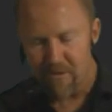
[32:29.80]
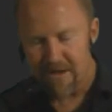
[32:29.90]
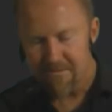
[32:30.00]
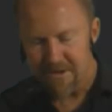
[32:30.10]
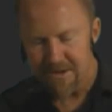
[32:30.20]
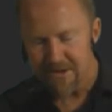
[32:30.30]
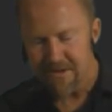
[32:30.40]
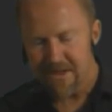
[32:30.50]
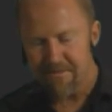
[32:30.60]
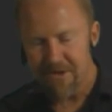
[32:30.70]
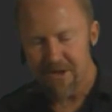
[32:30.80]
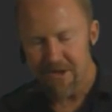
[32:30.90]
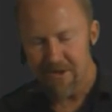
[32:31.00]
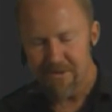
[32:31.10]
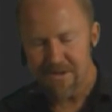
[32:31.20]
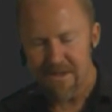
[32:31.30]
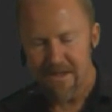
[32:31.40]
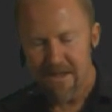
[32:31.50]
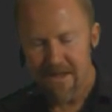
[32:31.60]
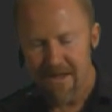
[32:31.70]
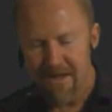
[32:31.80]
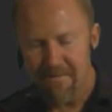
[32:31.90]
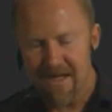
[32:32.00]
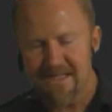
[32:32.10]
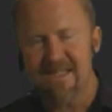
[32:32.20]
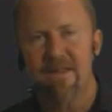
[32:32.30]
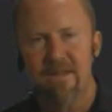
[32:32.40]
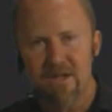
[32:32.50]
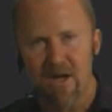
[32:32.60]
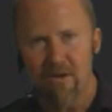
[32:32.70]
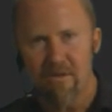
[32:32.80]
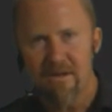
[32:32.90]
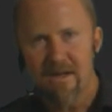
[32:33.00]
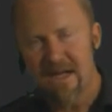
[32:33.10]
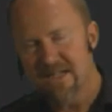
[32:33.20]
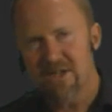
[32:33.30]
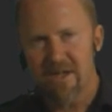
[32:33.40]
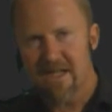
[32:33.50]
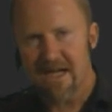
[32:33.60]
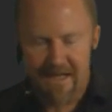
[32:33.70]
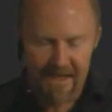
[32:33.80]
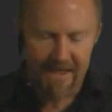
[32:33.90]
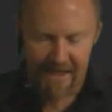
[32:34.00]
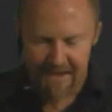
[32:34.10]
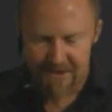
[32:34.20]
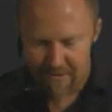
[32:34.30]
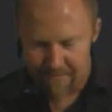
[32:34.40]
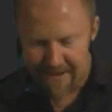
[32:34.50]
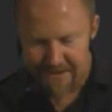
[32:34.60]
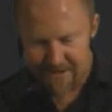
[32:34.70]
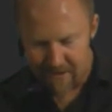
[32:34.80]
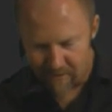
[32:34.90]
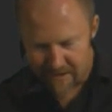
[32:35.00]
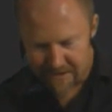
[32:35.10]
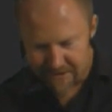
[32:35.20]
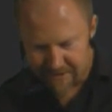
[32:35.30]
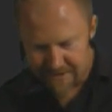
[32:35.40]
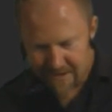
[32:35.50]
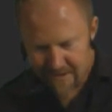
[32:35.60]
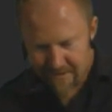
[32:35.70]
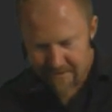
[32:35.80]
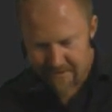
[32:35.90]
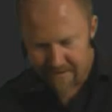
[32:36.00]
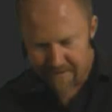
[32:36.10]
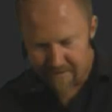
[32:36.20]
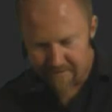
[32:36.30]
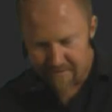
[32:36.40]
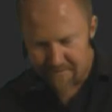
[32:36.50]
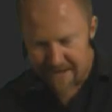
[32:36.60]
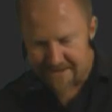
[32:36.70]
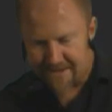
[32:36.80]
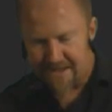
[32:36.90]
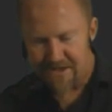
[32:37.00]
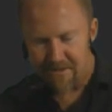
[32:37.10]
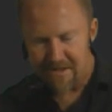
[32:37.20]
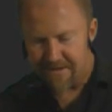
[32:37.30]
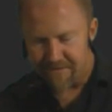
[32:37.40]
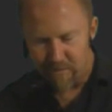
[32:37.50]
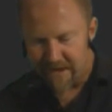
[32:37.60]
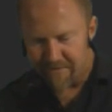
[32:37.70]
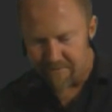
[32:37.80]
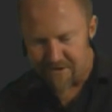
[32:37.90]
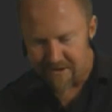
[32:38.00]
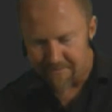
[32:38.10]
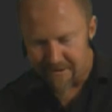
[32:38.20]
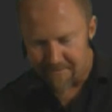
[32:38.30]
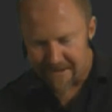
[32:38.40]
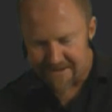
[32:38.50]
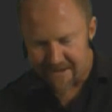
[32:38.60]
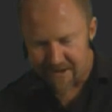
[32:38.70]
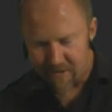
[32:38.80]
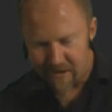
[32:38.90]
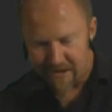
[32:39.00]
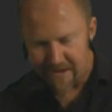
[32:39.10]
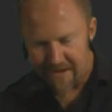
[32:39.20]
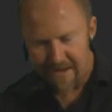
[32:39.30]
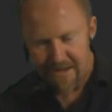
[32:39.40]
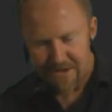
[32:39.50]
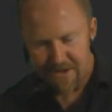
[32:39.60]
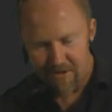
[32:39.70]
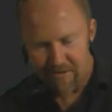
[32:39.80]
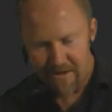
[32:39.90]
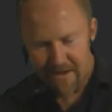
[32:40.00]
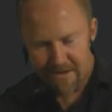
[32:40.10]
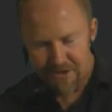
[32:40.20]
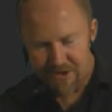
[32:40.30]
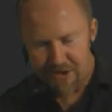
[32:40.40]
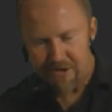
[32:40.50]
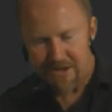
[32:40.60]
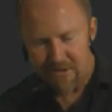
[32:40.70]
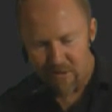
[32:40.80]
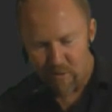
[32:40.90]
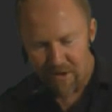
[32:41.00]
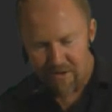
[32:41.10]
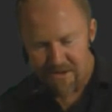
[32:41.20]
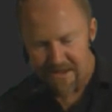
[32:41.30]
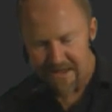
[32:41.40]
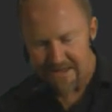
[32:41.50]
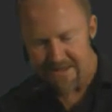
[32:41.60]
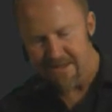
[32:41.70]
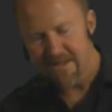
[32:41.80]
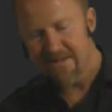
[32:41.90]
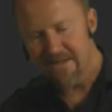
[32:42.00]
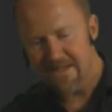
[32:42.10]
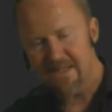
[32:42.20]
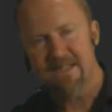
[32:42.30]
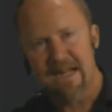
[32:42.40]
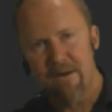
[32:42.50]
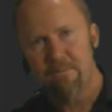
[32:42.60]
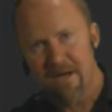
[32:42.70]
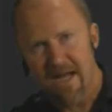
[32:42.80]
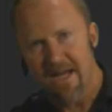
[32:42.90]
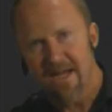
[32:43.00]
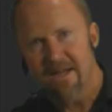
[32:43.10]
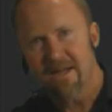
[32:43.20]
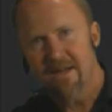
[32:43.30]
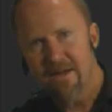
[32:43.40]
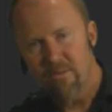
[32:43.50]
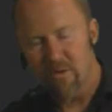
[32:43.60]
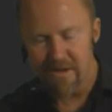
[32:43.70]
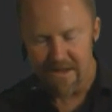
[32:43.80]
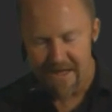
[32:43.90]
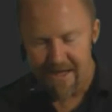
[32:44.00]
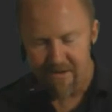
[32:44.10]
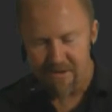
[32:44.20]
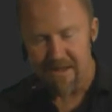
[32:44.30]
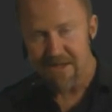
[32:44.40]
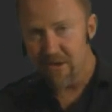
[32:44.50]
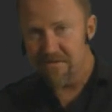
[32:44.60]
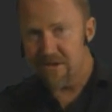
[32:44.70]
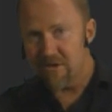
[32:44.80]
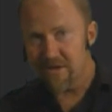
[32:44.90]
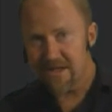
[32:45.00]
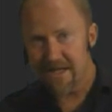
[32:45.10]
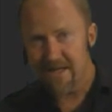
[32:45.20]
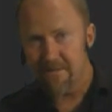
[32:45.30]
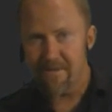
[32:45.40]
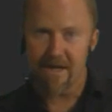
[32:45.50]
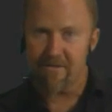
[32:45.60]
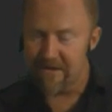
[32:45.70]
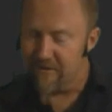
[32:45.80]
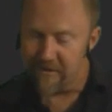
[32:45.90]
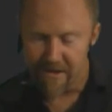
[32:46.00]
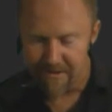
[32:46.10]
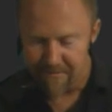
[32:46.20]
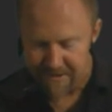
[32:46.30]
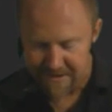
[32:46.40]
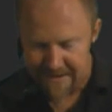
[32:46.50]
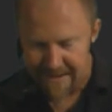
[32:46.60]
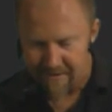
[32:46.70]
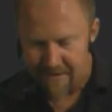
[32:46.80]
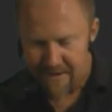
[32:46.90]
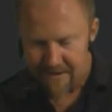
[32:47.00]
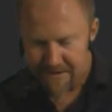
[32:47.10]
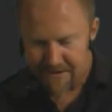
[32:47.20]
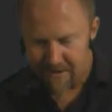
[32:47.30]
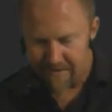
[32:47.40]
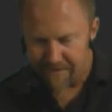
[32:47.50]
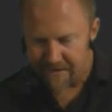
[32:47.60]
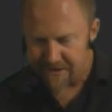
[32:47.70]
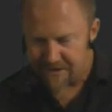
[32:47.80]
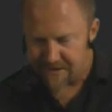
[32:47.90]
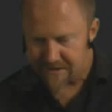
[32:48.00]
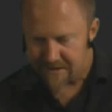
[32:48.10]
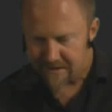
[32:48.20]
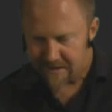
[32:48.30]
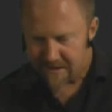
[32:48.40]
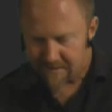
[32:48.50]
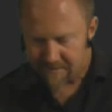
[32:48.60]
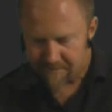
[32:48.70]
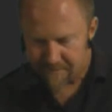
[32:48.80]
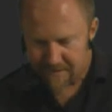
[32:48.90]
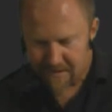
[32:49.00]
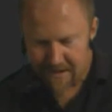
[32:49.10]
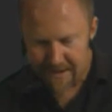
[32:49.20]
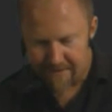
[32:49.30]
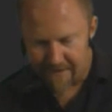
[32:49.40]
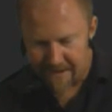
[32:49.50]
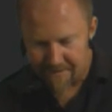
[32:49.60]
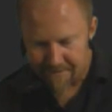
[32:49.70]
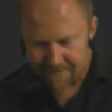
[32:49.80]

what I'm going to do is I'm going to use a synth tone and turn that kick into a bass. So what I'll do is the Basit, there's so many different waveforms on it, but the Basit I quite like. So just using the one oscillator, this is now playing what the kick was playing. So I've still got the kick in the background, or I can mute it out. So if I just click that,